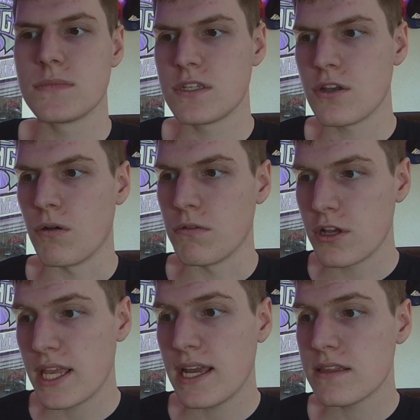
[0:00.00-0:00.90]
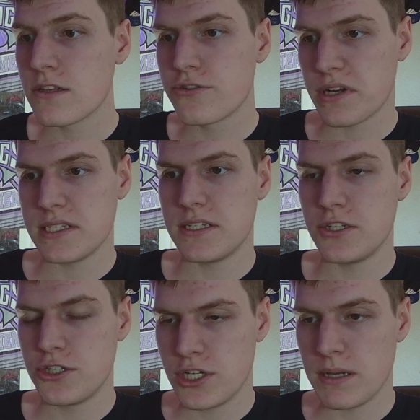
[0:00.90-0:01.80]
So looking at the trade
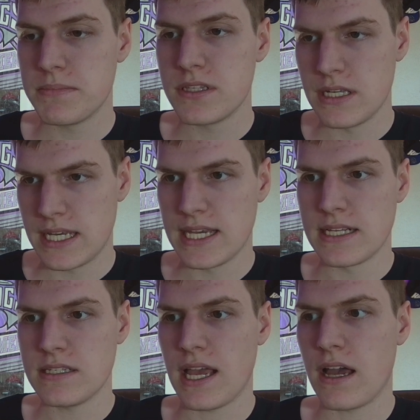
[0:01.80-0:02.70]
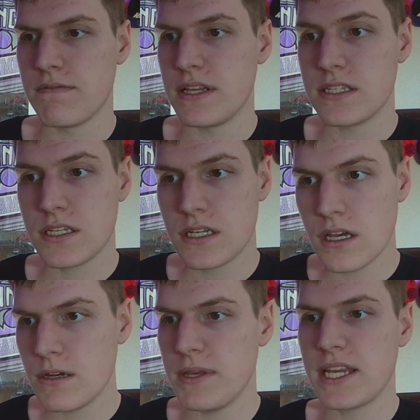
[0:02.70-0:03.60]
chips the Kings have, it's
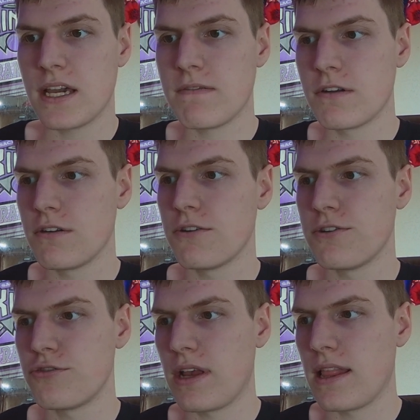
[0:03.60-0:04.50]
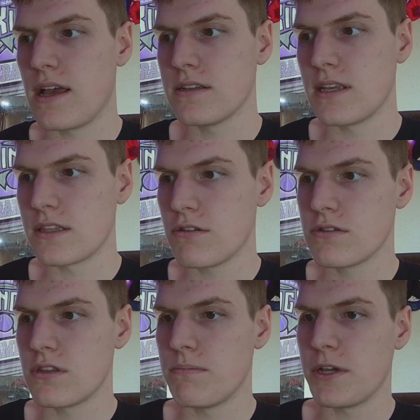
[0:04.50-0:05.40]
going to be Kevin Huerter and Trey Lyles. Like
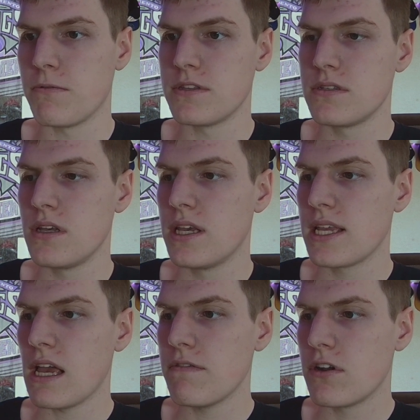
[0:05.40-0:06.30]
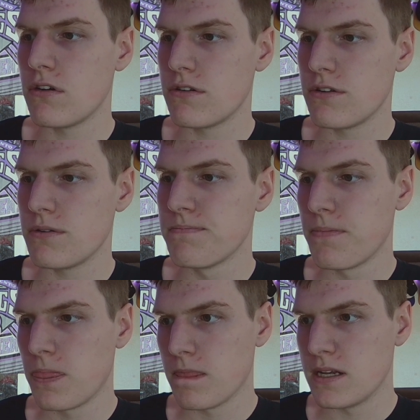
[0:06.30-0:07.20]
those are the big ones. Kevin Huerter
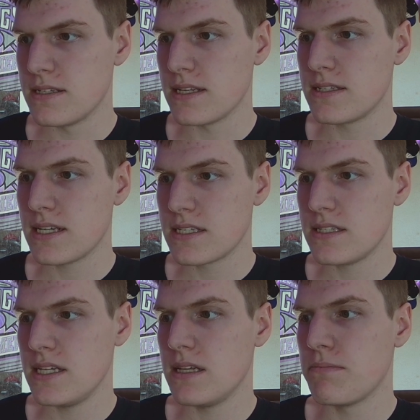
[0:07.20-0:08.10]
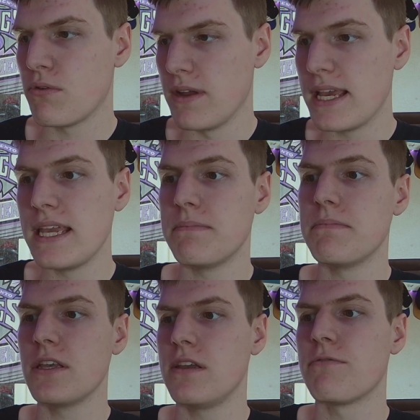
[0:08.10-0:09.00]
is at $16.8
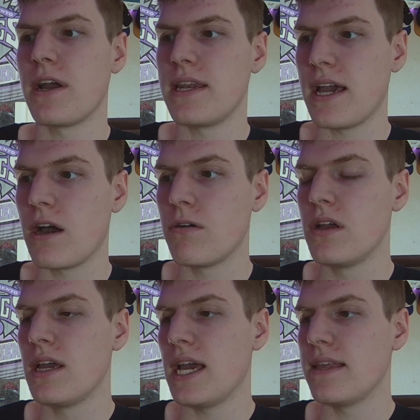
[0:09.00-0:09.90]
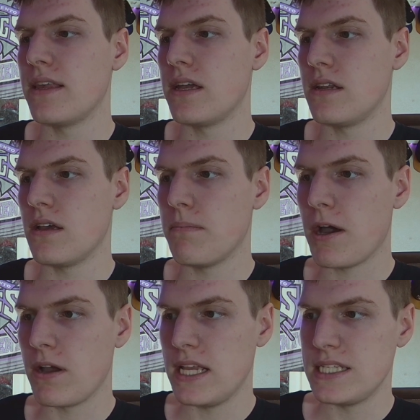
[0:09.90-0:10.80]
million right now, and then
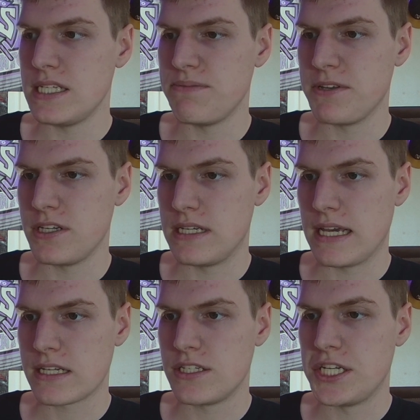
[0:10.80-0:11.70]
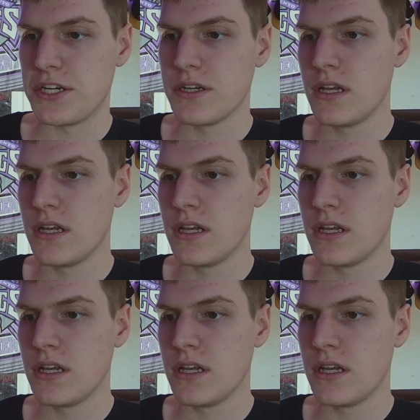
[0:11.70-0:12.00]
about $18 million next year.